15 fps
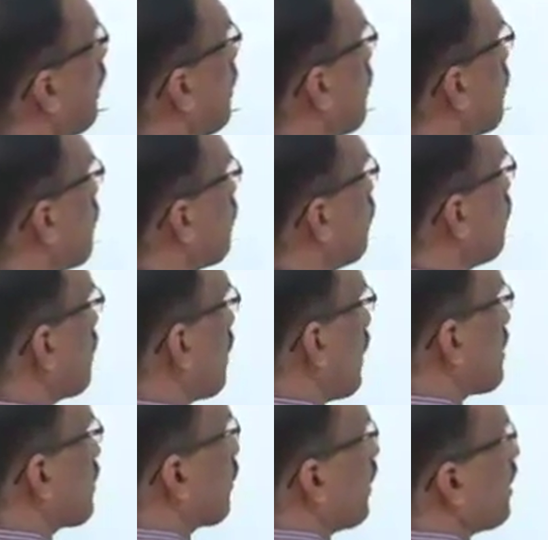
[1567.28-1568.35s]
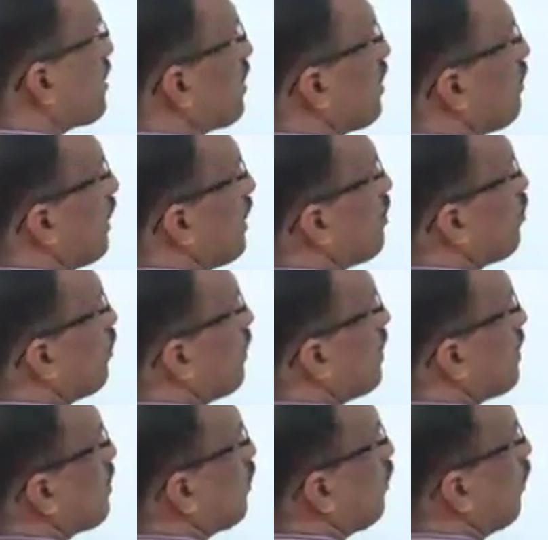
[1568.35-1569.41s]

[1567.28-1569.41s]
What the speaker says: into 2 cos squared c by 2 is